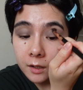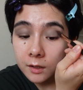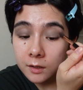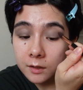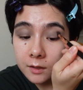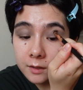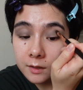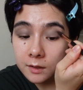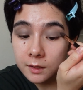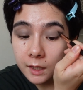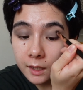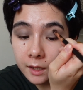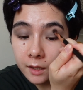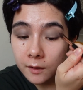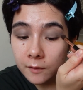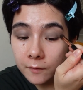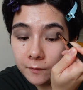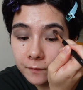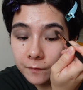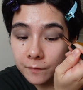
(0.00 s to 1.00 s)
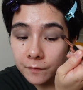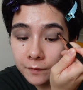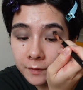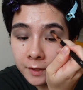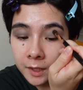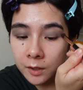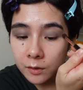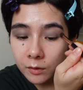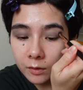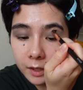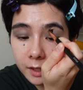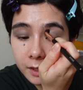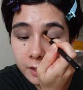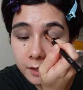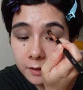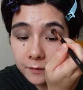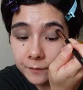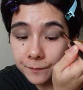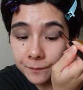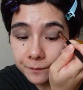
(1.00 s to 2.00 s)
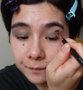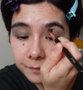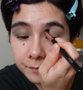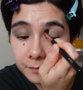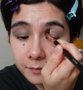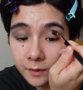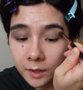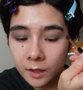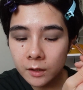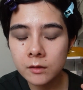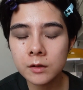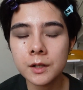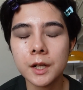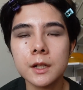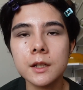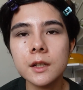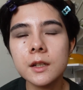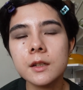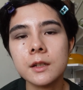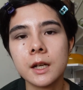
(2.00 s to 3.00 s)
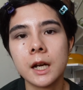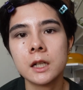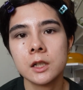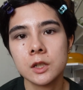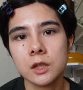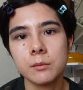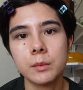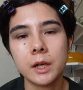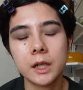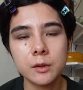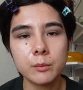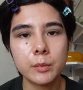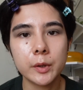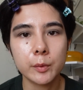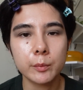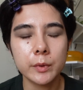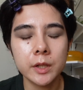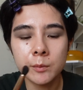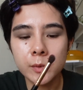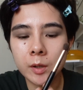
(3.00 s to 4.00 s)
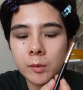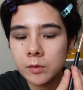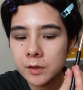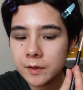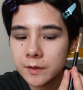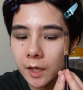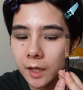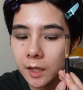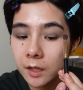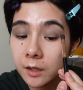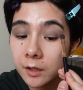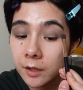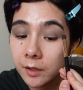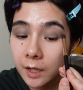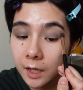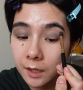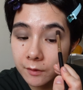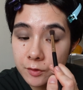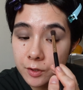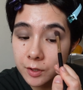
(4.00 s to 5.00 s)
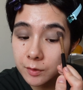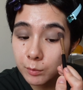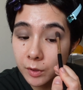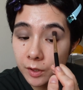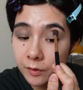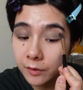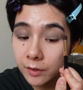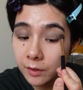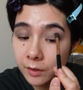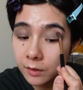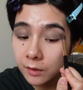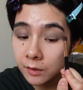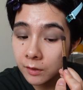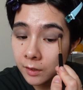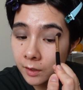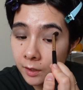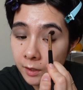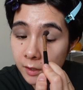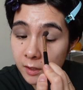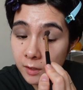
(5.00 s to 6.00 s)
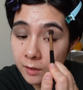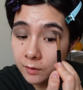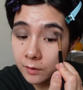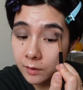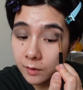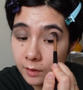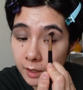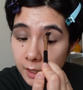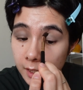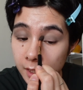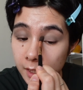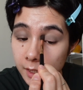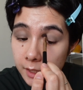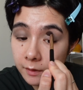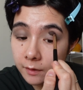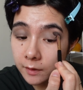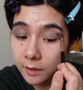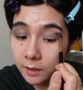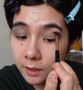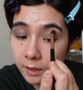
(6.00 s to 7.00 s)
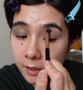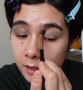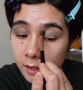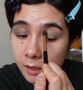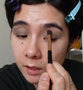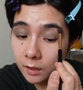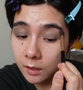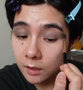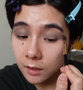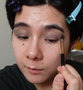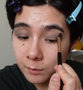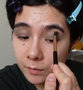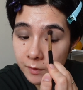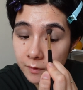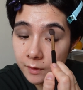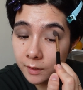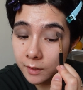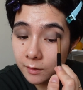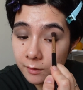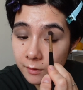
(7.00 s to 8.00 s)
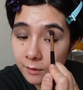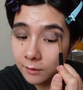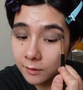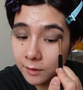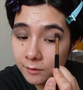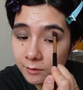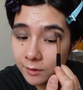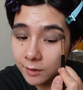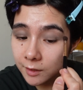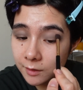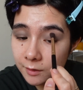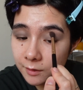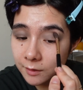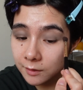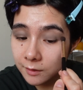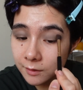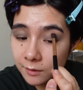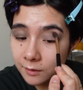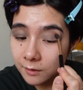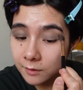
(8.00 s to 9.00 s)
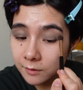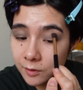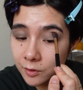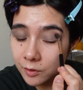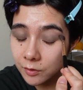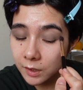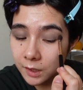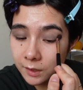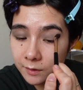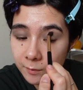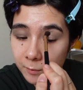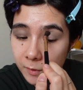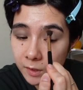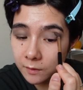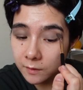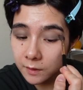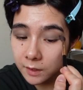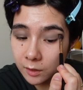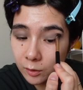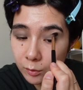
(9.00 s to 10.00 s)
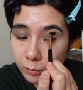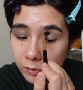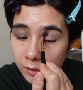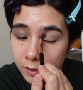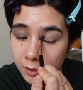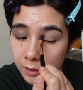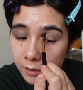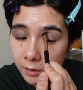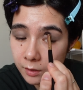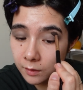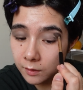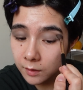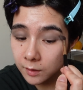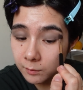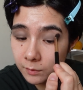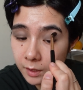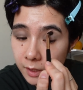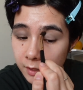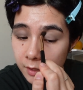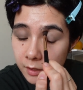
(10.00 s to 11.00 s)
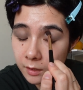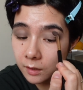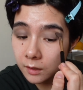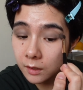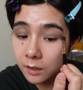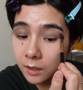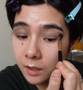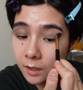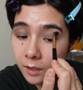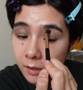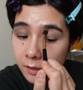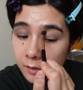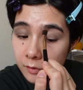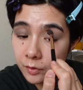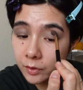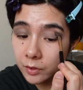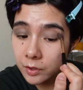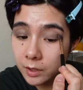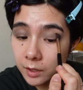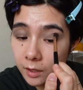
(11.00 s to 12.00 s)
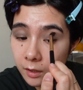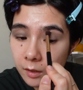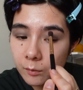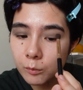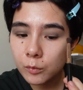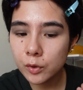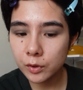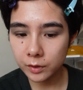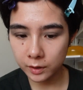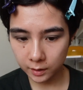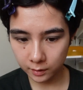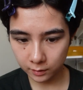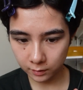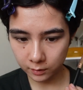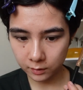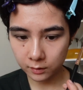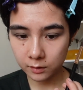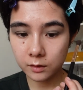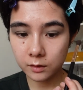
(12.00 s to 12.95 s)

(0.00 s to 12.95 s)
just get, you know, like, okay, I didn't actually buy the bare minimum because I could have just bought the eye thingy. I was like, you know, I wanted to try some concealer brushes and then so I actually got more than